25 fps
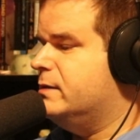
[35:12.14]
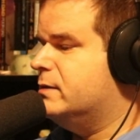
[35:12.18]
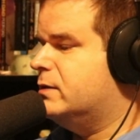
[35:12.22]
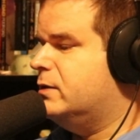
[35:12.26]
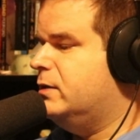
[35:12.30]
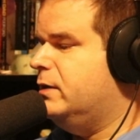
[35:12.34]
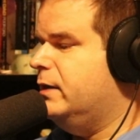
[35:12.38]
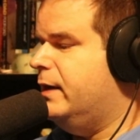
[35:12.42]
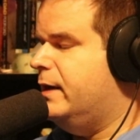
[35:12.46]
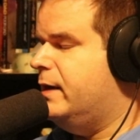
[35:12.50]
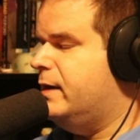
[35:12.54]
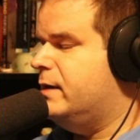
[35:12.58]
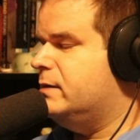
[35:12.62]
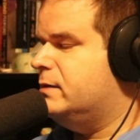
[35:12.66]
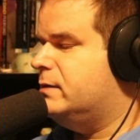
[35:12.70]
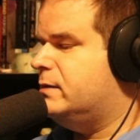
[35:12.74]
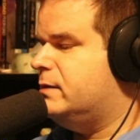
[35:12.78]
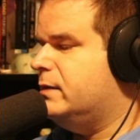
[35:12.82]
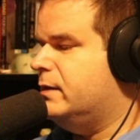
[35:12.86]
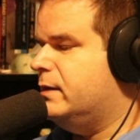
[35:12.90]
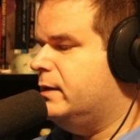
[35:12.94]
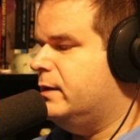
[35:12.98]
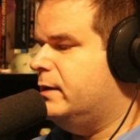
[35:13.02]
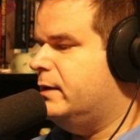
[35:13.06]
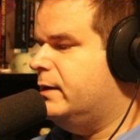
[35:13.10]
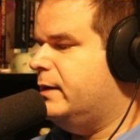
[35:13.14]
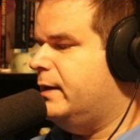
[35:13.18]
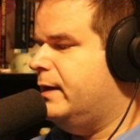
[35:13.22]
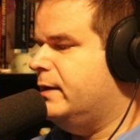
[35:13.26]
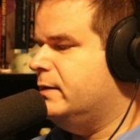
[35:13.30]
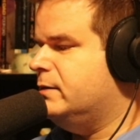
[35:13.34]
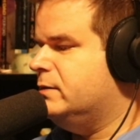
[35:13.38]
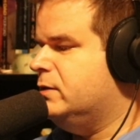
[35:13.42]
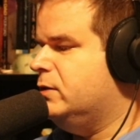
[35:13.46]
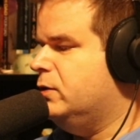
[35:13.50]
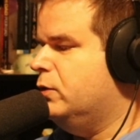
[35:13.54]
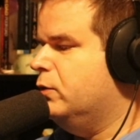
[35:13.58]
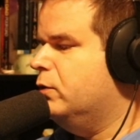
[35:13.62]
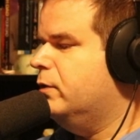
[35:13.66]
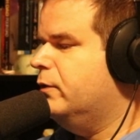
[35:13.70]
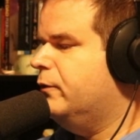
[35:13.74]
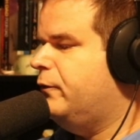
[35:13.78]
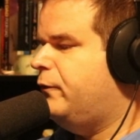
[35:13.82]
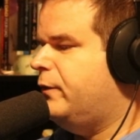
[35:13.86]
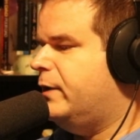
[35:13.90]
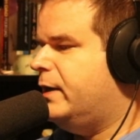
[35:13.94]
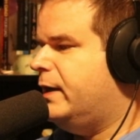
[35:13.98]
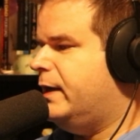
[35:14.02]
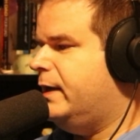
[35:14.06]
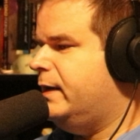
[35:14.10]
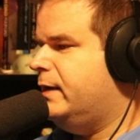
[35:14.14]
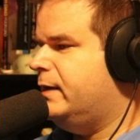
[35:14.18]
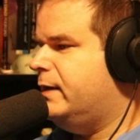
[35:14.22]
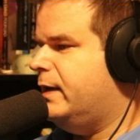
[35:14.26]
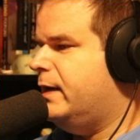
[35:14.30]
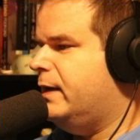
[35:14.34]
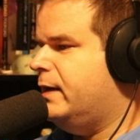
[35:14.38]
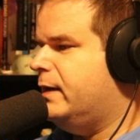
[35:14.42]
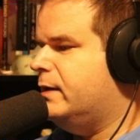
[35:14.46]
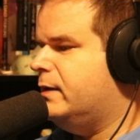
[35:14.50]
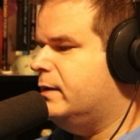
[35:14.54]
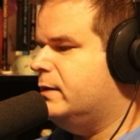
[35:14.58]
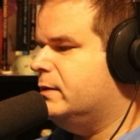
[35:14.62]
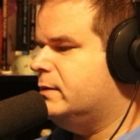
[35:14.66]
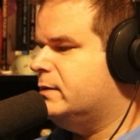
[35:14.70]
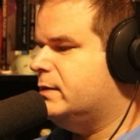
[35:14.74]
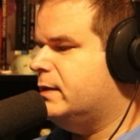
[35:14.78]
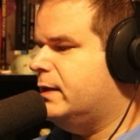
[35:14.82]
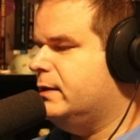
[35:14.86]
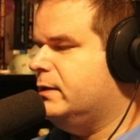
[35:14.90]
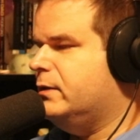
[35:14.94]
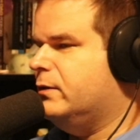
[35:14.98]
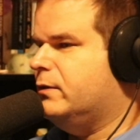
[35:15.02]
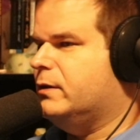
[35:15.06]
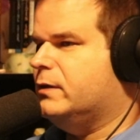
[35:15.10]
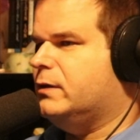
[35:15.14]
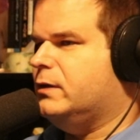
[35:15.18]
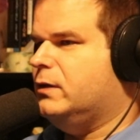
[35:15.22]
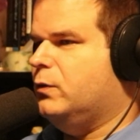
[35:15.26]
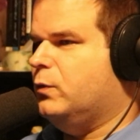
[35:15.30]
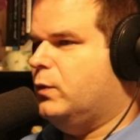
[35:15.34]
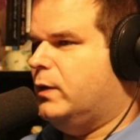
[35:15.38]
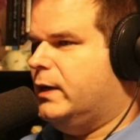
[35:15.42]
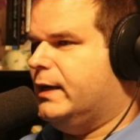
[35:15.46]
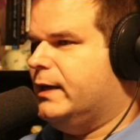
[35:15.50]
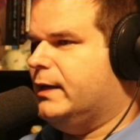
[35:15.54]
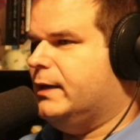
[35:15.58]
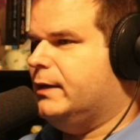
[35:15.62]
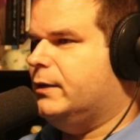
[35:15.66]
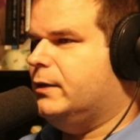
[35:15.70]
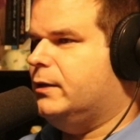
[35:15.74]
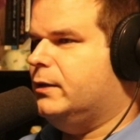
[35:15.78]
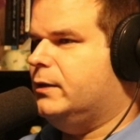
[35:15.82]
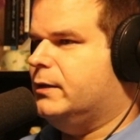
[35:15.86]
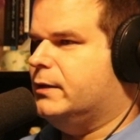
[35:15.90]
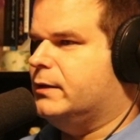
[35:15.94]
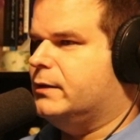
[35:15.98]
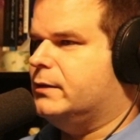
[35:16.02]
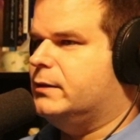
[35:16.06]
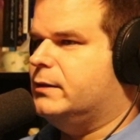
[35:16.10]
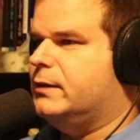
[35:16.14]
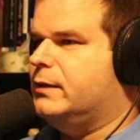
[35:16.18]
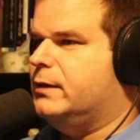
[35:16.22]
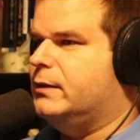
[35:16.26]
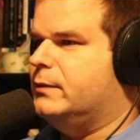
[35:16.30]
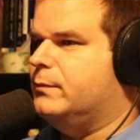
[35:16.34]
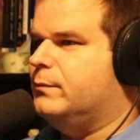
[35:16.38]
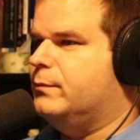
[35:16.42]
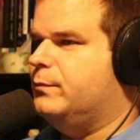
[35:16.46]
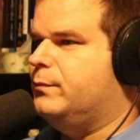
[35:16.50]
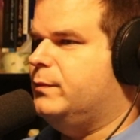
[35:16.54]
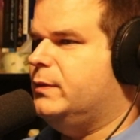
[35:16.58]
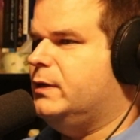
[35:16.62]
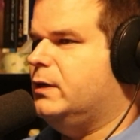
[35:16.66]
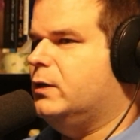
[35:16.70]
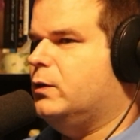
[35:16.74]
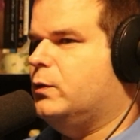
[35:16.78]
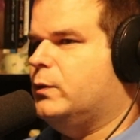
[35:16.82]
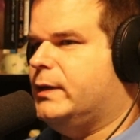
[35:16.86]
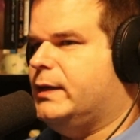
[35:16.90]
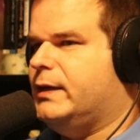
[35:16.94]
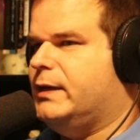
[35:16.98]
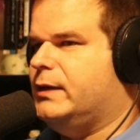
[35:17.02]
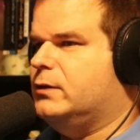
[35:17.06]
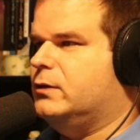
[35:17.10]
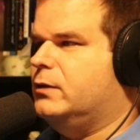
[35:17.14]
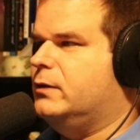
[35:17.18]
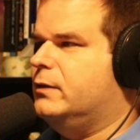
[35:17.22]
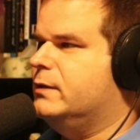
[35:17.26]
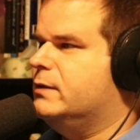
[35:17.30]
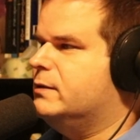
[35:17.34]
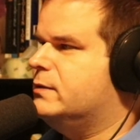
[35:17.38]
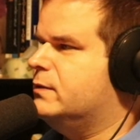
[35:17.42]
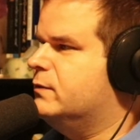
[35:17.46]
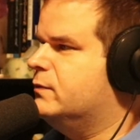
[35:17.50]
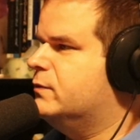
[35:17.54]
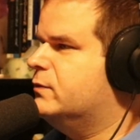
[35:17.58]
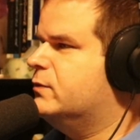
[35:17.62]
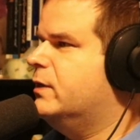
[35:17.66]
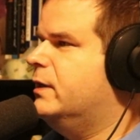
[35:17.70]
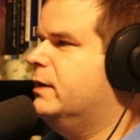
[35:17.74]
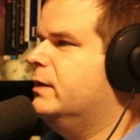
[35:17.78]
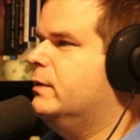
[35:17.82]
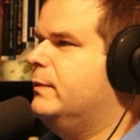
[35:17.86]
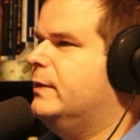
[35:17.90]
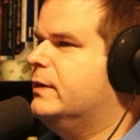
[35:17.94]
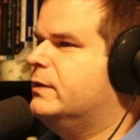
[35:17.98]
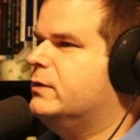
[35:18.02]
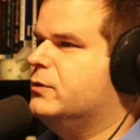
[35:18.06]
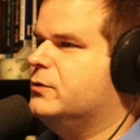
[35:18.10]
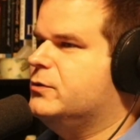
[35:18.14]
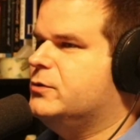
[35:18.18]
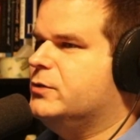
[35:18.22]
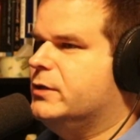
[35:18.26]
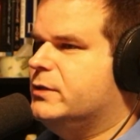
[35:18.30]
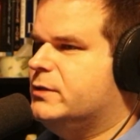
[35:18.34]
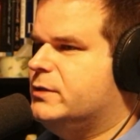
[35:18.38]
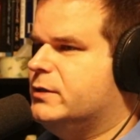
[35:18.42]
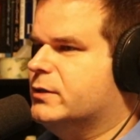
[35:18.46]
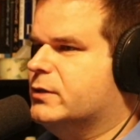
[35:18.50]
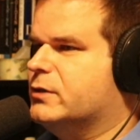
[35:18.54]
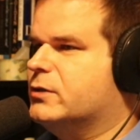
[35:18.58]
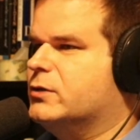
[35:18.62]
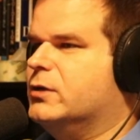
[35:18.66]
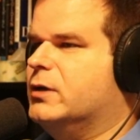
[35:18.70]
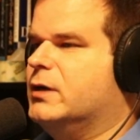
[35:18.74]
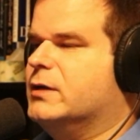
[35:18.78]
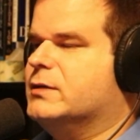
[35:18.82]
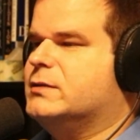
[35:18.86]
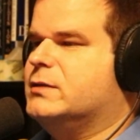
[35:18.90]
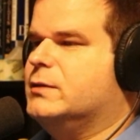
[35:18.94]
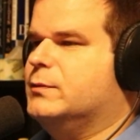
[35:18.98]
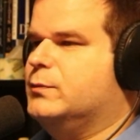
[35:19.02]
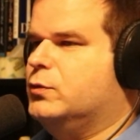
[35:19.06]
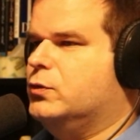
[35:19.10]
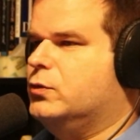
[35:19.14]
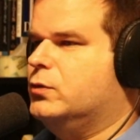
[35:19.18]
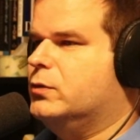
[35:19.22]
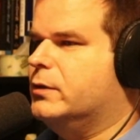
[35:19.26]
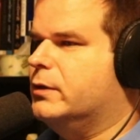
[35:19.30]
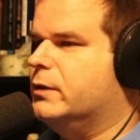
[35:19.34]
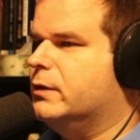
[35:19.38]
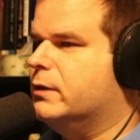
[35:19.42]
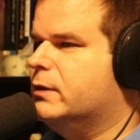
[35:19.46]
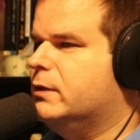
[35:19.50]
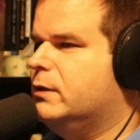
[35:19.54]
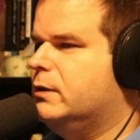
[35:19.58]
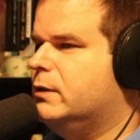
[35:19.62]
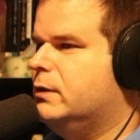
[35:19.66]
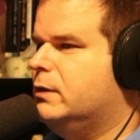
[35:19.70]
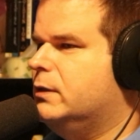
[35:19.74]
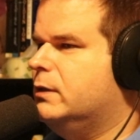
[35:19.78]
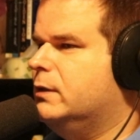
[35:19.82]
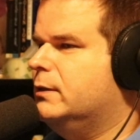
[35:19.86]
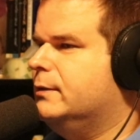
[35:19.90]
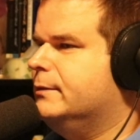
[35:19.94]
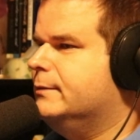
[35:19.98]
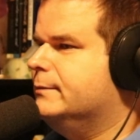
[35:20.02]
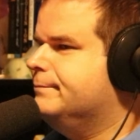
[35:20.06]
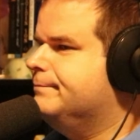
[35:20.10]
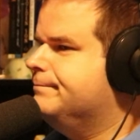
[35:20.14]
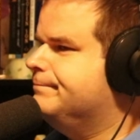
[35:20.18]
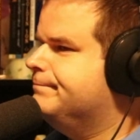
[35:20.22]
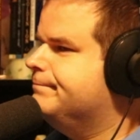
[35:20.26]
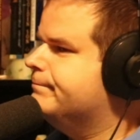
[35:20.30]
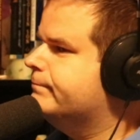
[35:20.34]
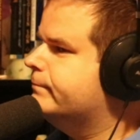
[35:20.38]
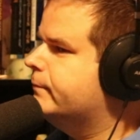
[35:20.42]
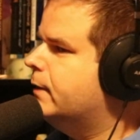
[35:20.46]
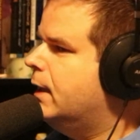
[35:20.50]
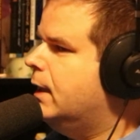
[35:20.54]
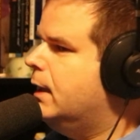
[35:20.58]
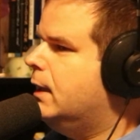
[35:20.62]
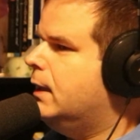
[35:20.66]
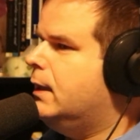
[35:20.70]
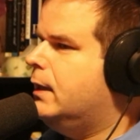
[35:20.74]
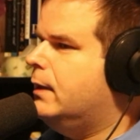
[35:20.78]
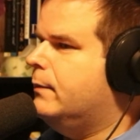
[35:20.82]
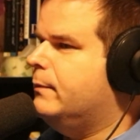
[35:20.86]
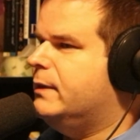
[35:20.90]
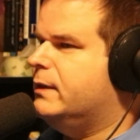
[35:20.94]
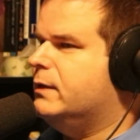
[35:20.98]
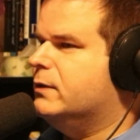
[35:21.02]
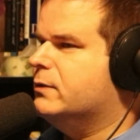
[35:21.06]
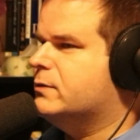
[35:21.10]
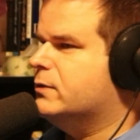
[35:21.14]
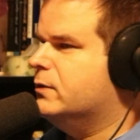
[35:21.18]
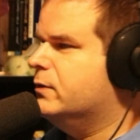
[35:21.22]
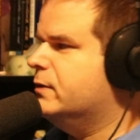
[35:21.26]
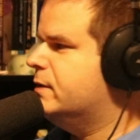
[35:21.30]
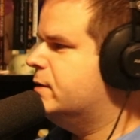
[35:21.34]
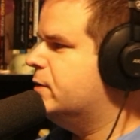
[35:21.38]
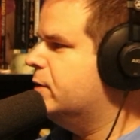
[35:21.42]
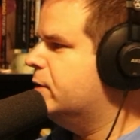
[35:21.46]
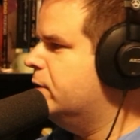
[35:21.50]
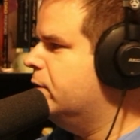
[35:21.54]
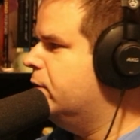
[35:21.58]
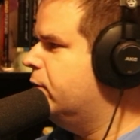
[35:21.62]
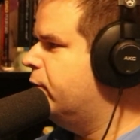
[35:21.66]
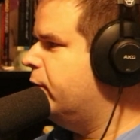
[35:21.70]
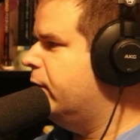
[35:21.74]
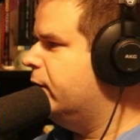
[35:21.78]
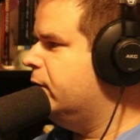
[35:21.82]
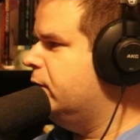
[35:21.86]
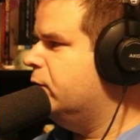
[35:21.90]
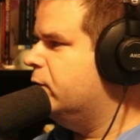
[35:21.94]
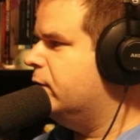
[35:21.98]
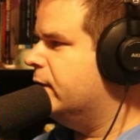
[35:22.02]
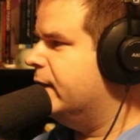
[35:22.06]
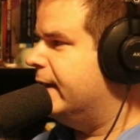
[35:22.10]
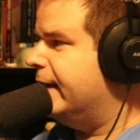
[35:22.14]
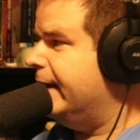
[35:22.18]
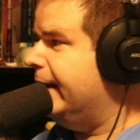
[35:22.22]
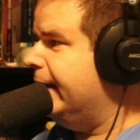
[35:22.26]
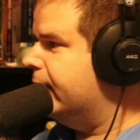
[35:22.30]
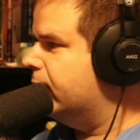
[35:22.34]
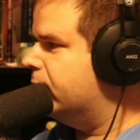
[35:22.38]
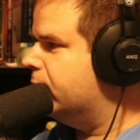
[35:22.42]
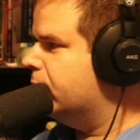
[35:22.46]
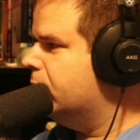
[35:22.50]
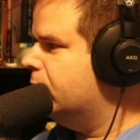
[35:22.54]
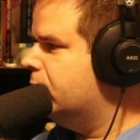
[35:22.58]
as unified as I know that UIL and BOA and all this has tried to make their judging across the board? I mean, there's only so unified you can get.